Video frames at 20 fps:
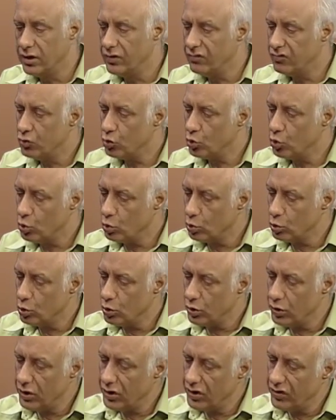if you
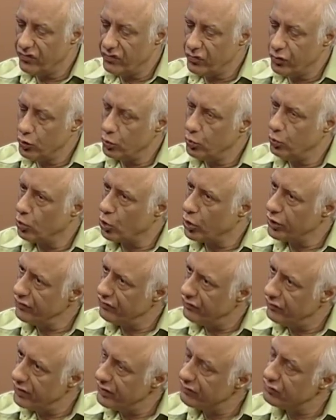
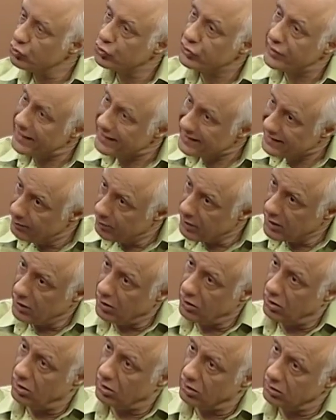take them
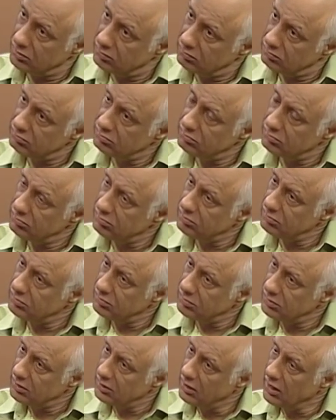along,
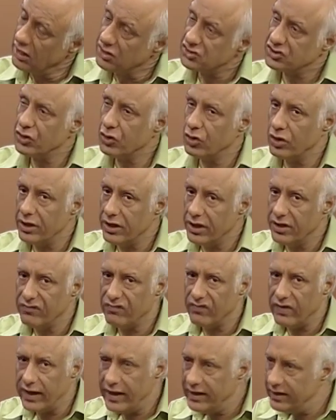see,
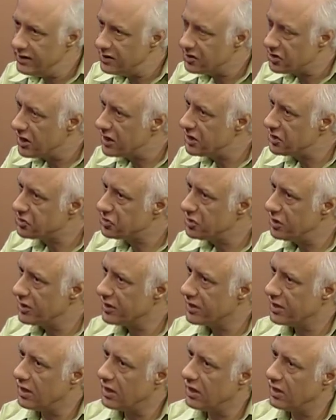if any
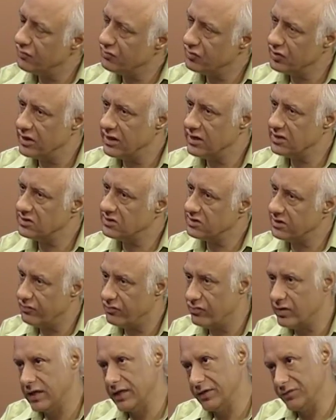traditional craft has
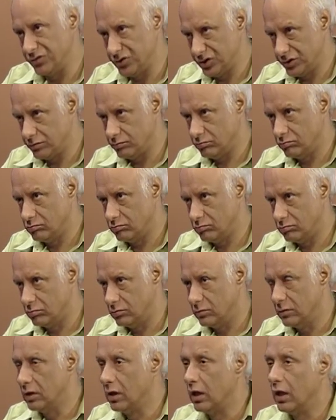survived,
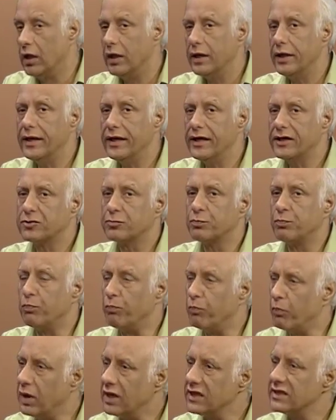it
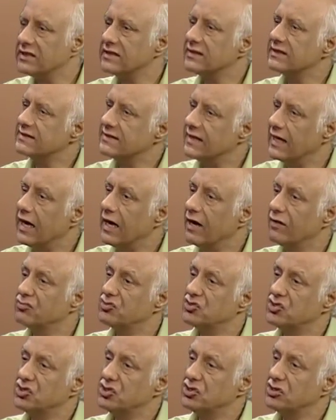must
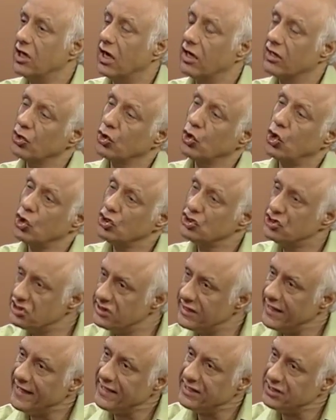have undergone
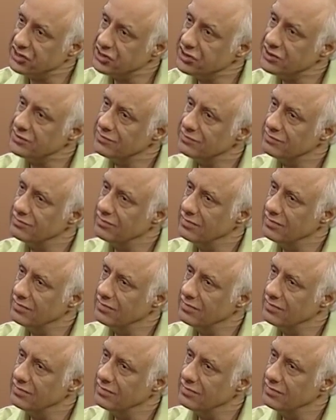change.